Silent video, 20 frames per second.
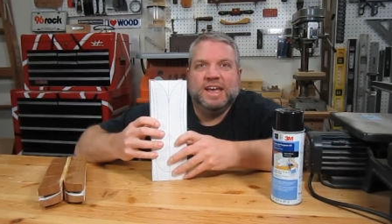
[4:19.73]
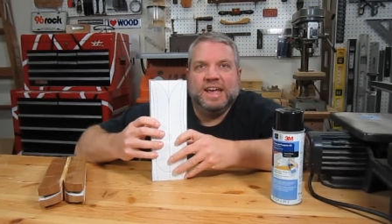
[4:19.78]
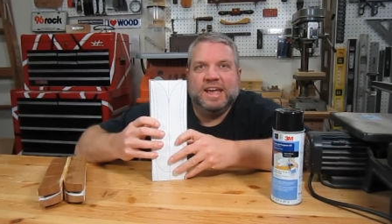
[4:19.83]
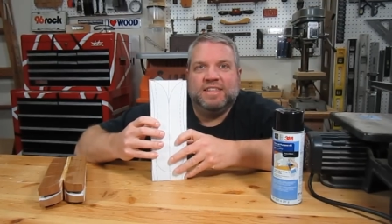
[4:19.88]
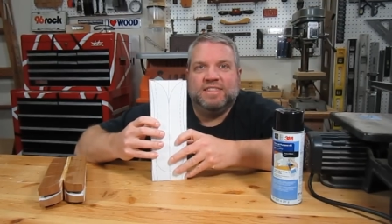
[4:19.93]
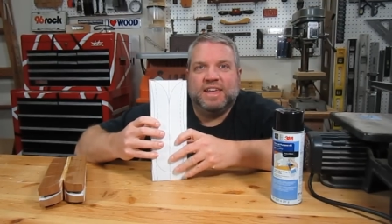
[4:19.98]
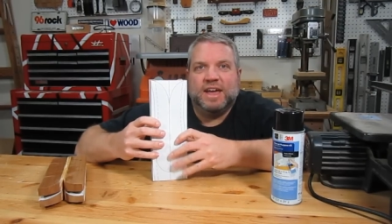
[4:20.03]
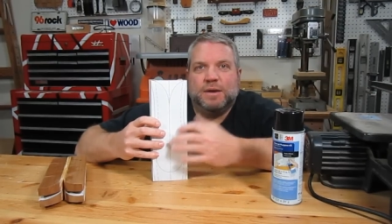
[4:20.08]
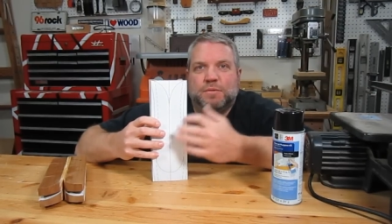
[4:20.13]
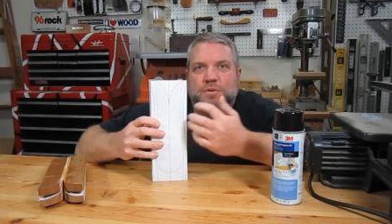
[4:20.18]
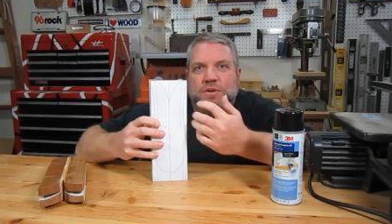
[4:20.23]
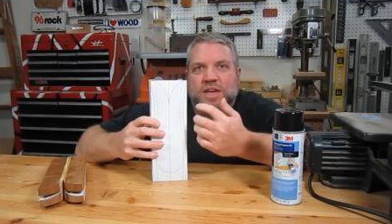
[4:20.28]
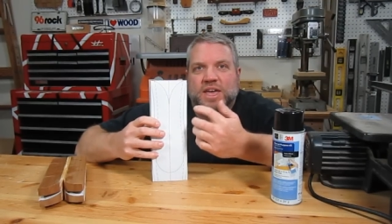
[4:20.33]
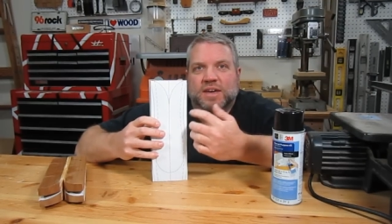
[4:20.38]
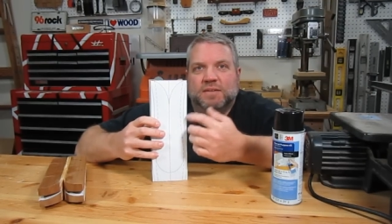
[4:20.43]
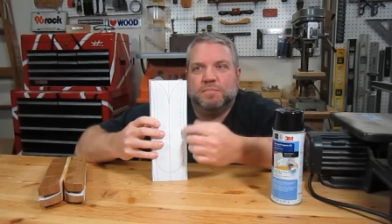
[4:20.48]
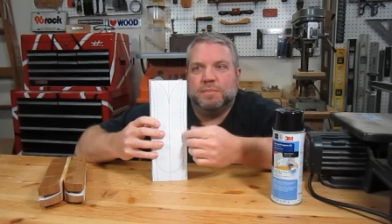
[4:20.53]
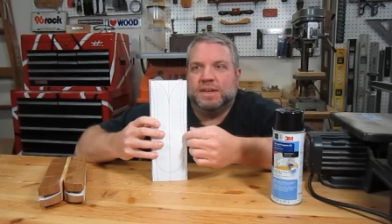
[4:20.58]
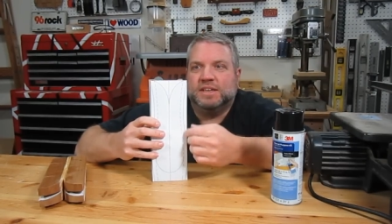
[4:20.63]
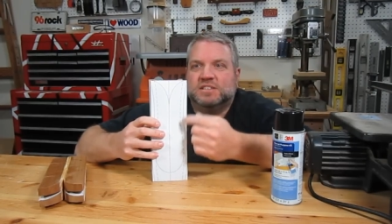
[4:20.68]
and that will
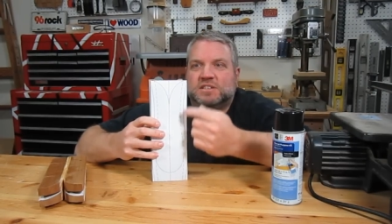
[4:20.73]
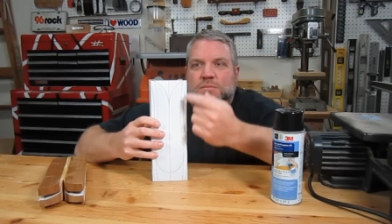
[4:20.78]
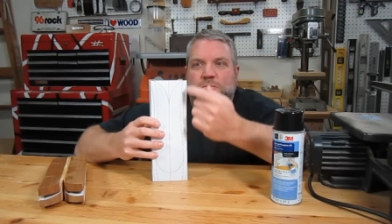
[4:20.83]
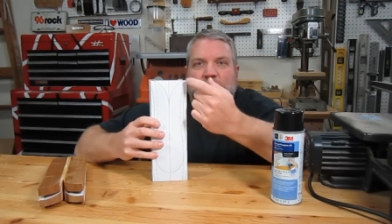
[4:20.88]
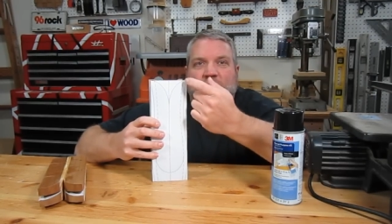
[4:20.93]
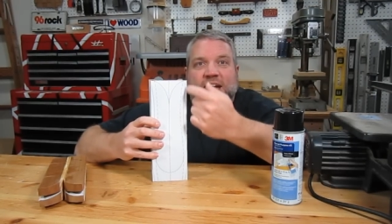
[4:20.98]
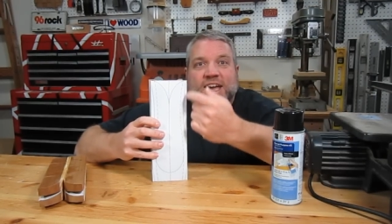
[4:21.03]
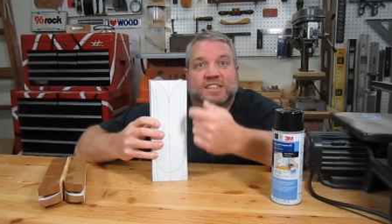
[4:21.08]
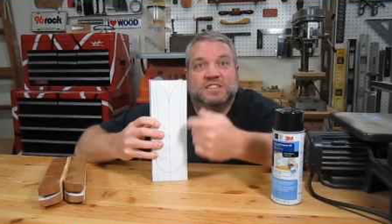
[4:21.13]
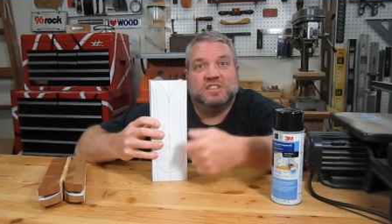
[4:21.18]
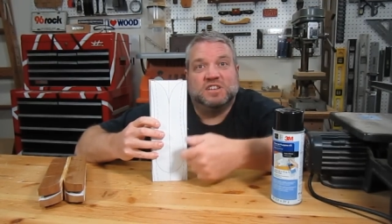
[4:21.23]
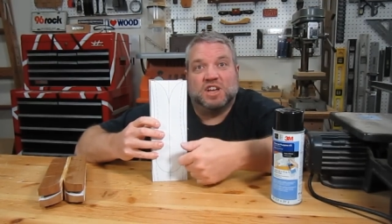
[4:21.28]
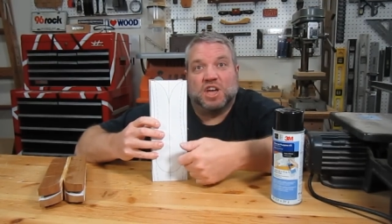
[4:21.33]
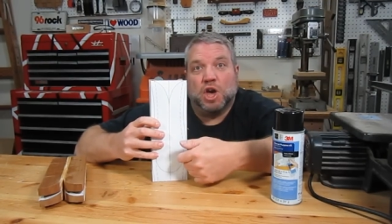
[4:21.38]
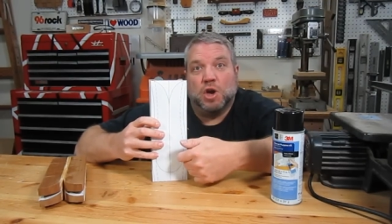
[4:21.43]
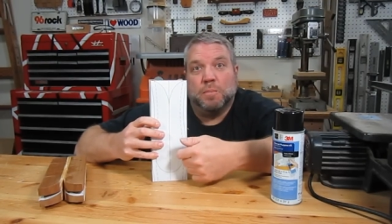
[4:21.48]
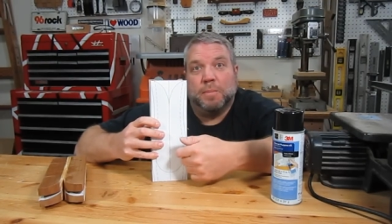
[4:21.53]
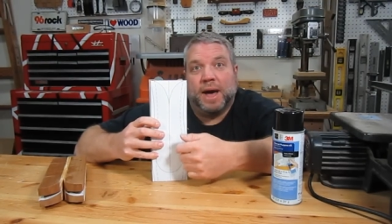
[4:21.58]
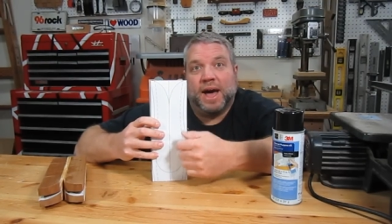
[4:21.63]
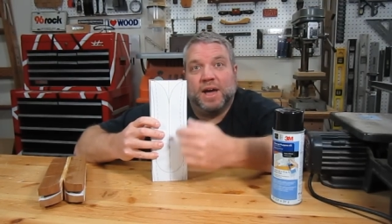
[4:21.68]
give me some lines to
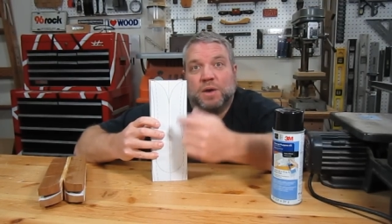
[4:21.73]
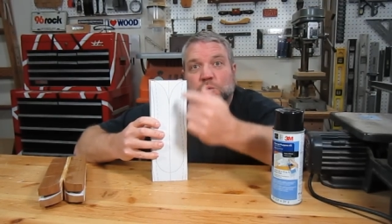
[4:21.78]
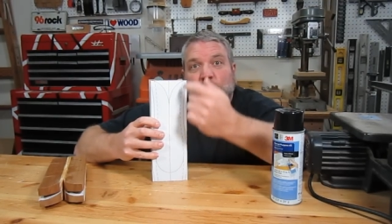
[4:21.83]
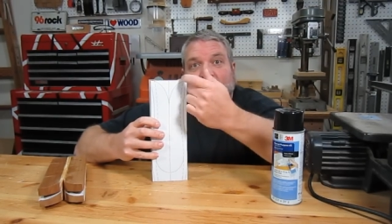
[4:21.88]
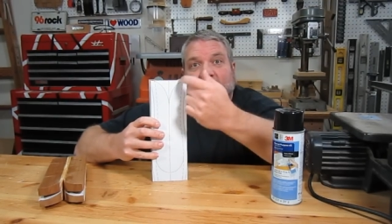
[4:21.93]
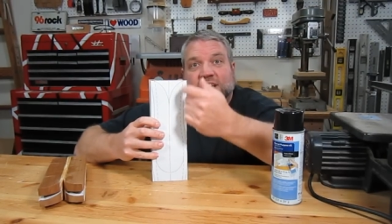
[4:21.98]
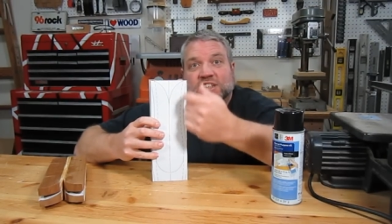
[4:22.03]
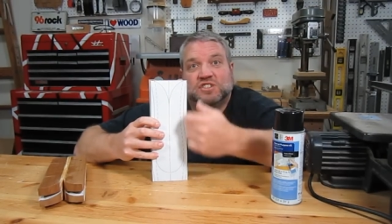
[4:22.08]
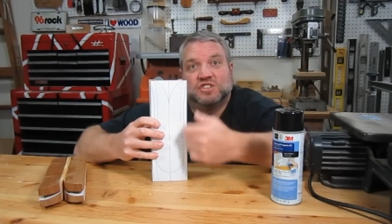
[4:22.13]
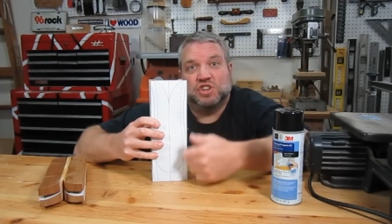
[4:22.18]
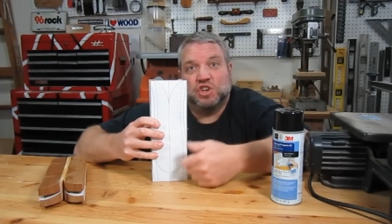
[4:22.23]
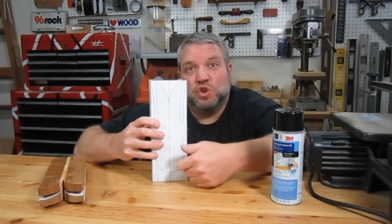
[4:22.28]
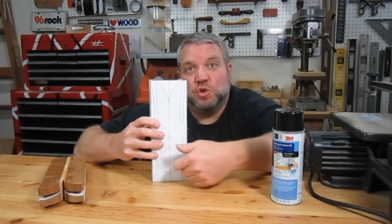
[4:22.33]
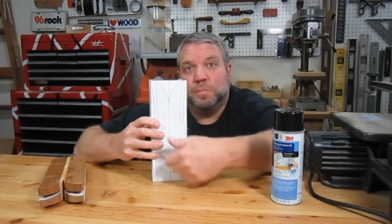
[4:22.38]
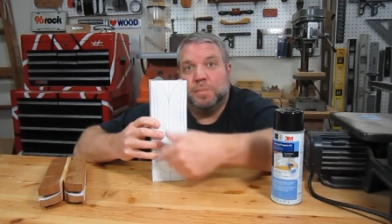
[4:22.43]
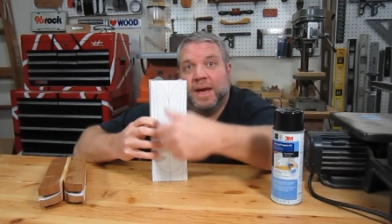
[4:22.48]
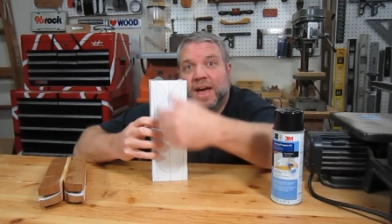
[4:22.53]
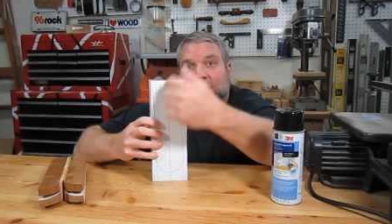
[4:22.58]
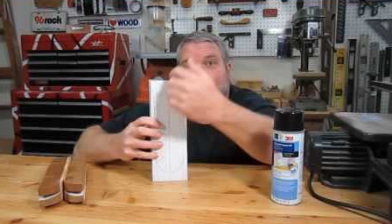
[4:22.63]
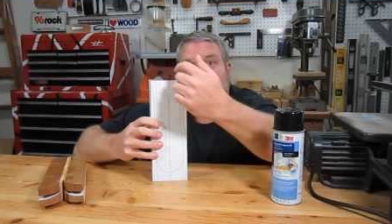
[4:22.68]
go by when I
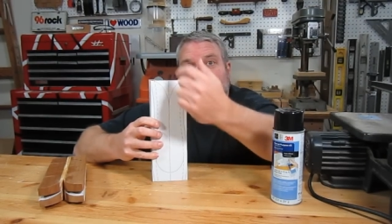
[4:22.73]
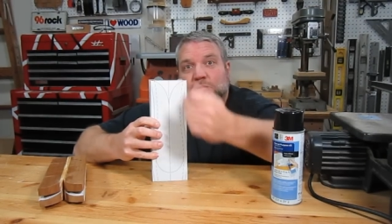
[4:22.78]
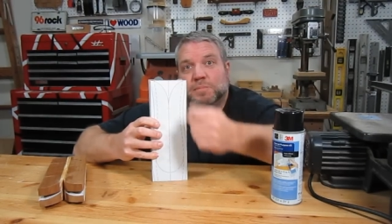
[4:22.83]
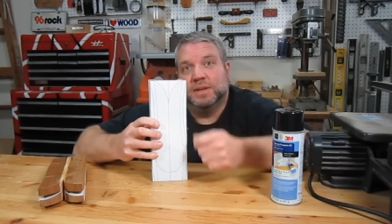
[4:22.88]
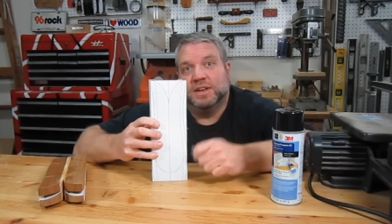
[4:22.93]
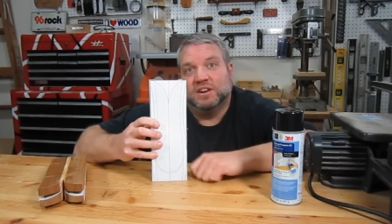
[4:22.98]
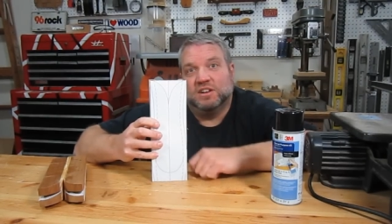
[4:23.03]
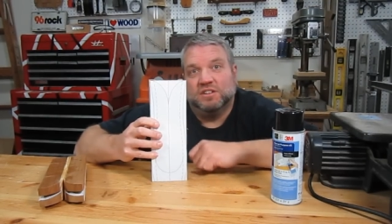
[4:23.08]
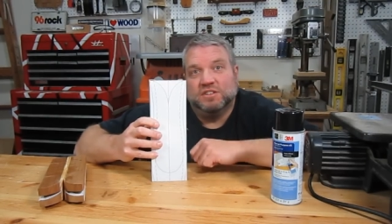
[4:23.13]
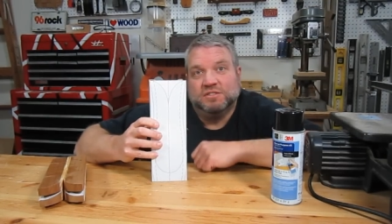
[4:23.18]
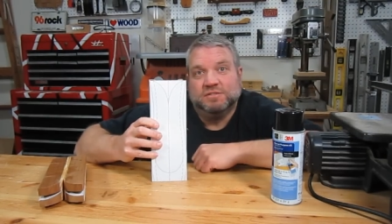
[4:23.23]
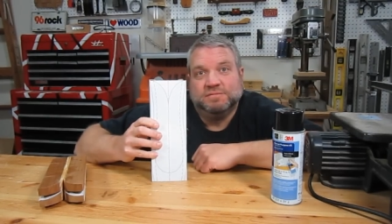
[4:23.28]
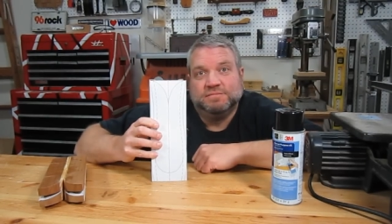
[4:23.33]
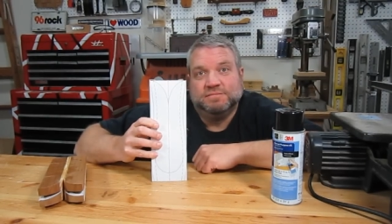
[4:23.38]
scoop out the middle.